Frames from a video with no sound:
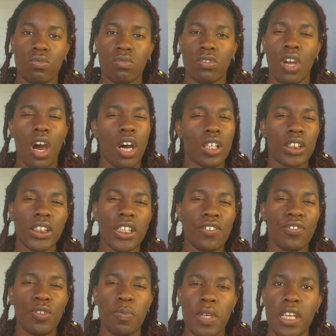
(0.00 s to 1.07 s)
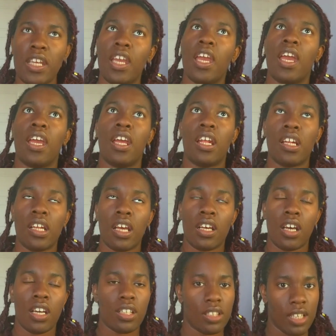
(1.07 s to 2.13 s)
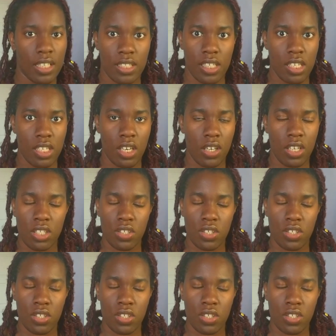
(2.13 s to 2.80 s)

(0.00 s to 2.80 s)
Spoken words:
toxic for me and unnecessary.